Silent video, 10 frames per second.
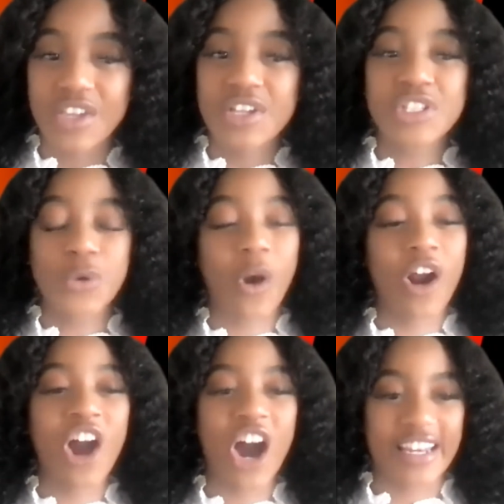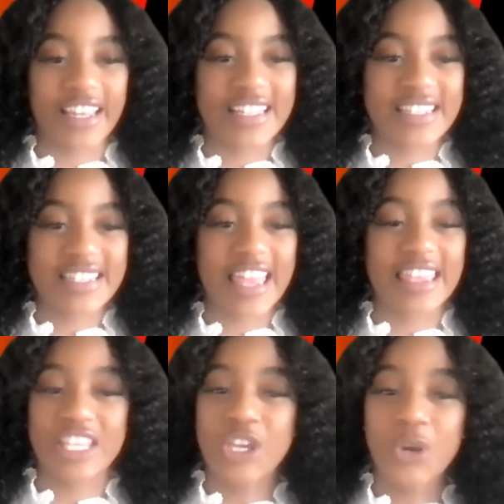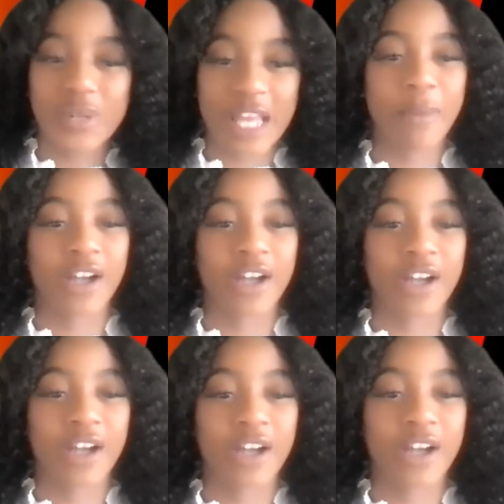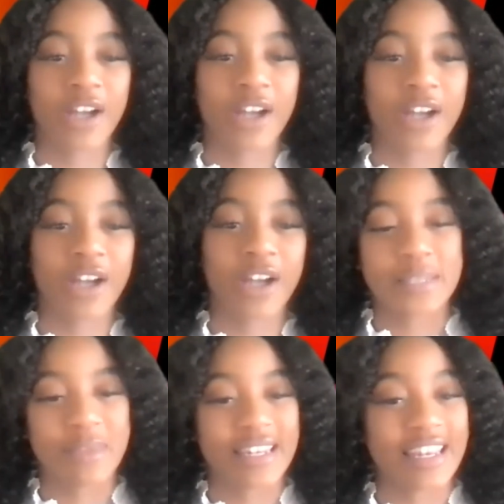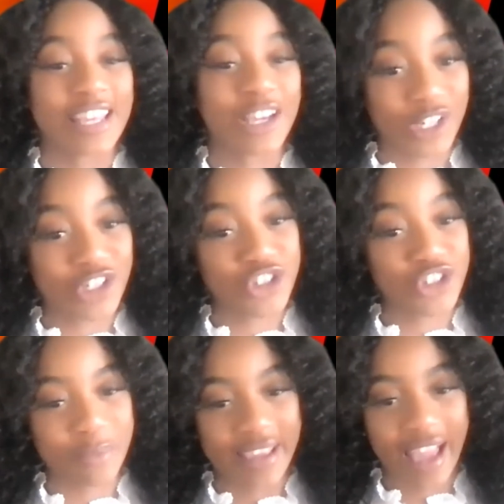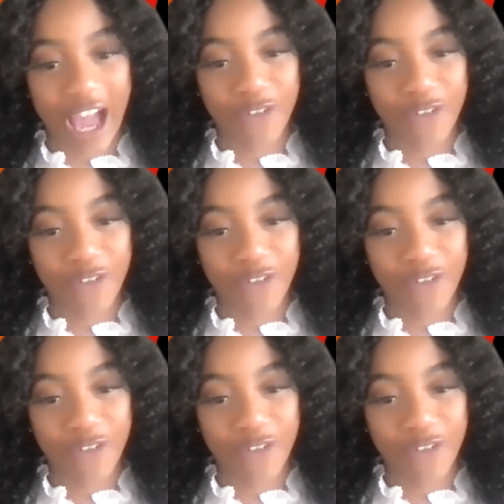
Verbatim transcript: Okay. To our audience, the Q&A box is open for you to submit any questions you may have